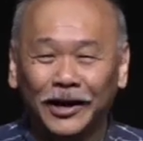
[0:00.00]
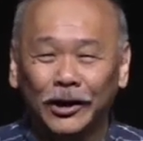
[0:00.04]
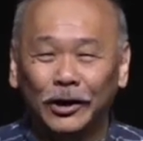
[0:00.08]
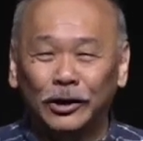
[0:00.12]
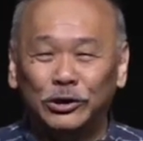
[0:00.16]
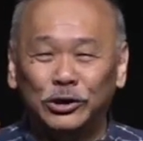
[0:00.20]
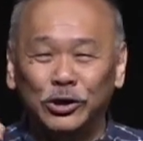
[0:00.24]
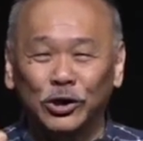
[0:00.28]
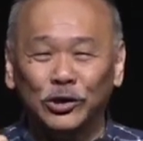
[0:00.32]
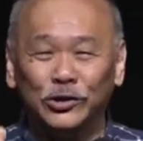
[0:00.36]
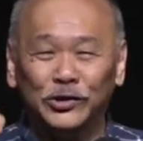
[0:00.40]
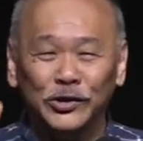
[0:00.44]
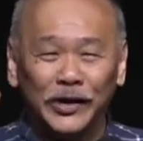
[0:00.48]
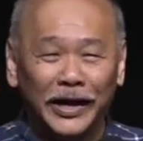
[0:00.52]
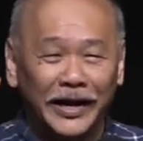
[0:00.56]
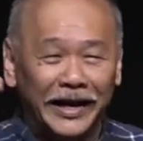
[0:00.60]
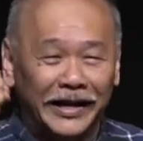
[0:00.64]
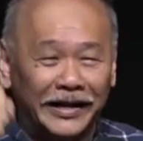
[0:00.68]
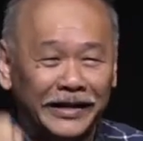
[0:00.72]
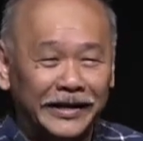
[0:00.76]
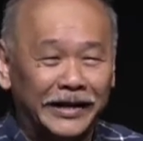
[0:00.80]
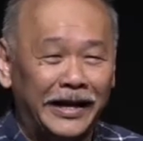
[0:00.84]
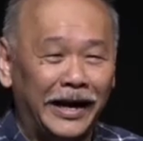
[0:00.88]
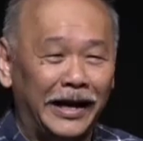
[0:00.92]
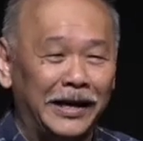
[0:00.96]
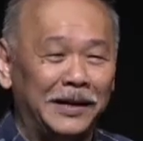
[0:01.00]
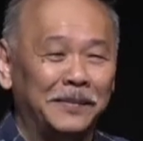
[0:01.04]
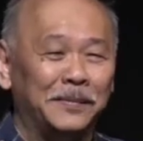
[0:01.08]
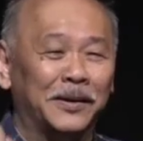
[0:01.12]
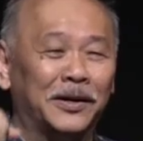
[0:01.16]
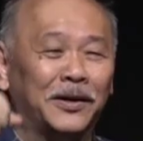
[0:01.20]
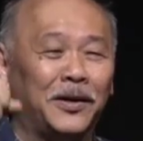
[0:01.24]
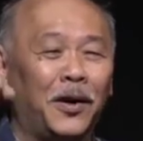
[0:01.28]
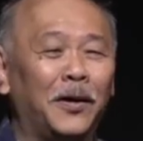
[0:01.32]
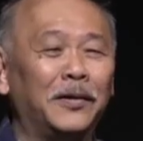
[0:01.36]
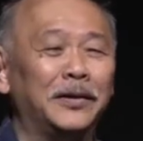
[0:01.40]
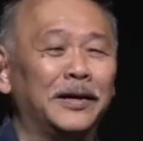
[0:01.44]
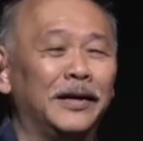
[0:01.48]
Joshua and Caleb,
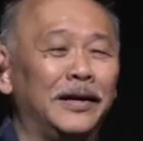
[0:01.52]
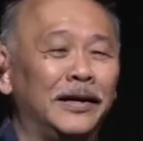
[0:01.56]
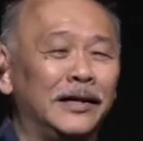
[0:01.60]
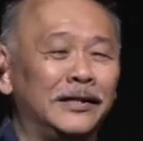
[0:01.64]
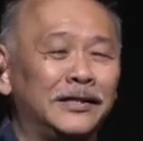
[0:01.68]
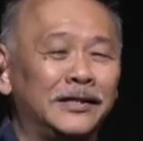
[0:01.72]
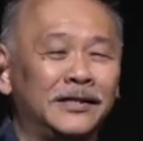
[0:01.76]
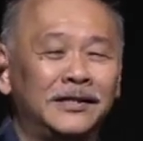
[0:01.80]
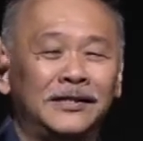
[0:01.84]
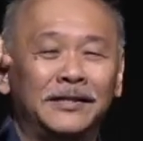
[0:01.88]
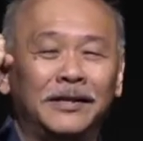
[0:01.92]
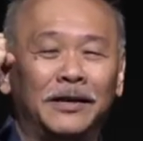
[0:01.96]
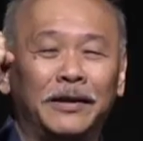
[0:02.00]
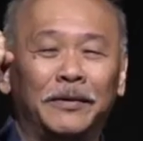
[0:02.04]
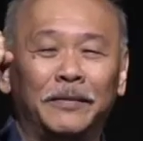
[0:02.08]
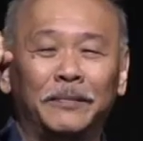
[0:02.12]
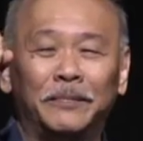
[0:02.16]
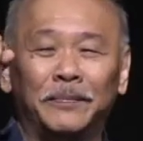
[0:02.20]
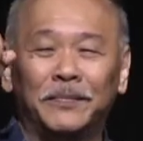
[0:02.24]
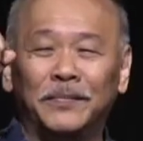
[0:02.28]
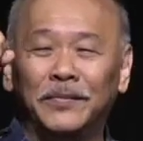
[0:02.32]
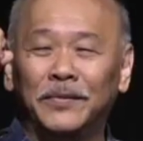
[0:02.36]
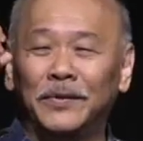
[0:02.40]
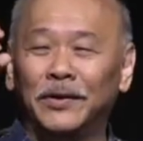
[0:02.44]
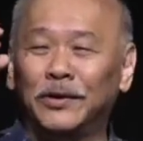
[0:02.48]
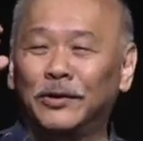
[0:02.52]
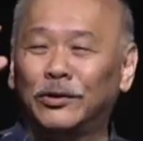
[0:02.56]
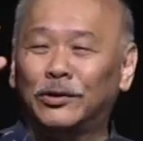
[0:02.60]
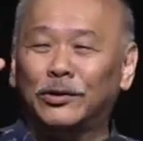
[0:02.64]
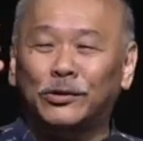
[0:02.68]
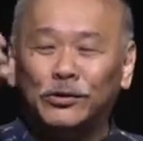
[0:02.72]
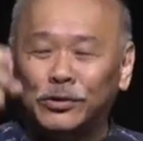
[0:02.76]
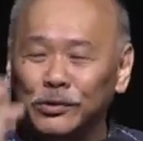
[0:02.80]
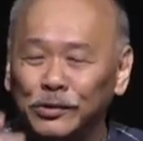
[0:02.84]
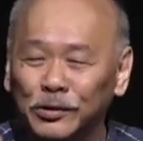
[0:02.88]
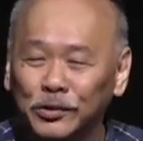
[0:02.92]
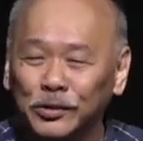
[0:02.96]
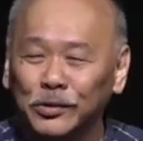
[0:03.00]
God is
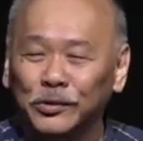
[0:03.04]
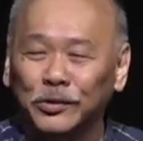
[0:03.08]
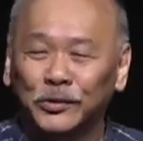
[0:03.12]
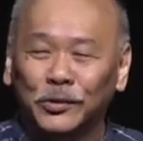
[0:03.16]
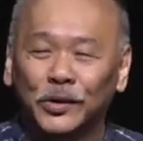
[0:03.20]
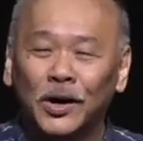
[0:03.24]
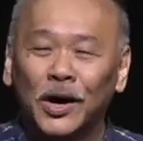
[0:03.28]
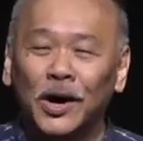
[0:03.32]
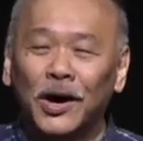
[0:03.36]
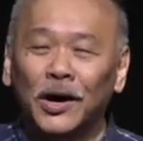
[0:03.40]
true.